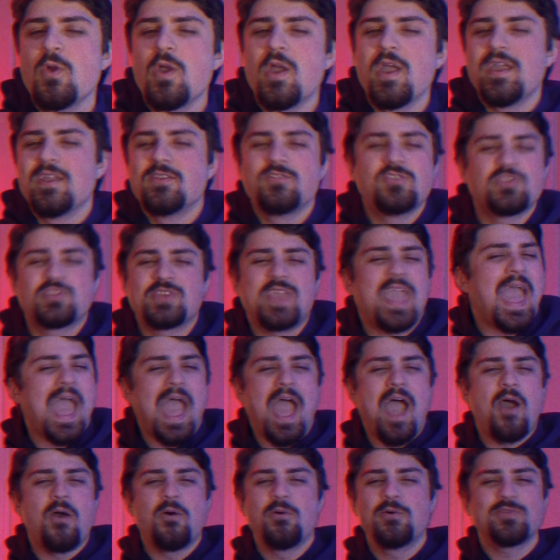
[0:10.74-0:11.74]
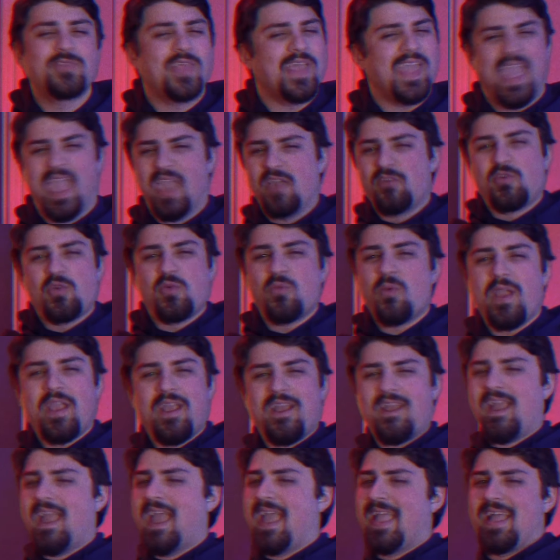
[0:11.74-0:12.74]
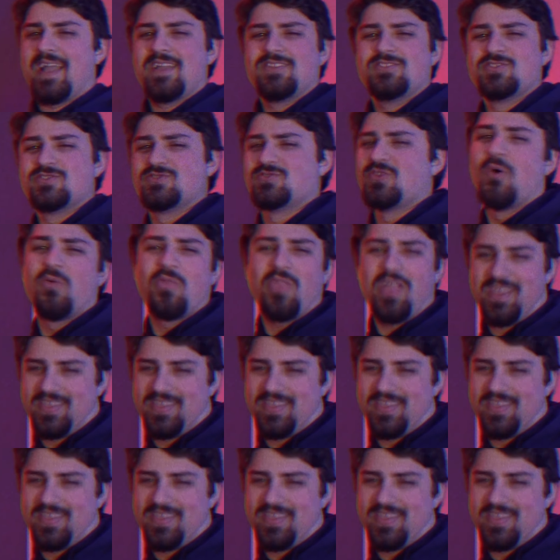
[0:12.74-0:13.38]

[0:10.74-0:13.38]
just cows, like, everywhere, and I just don't like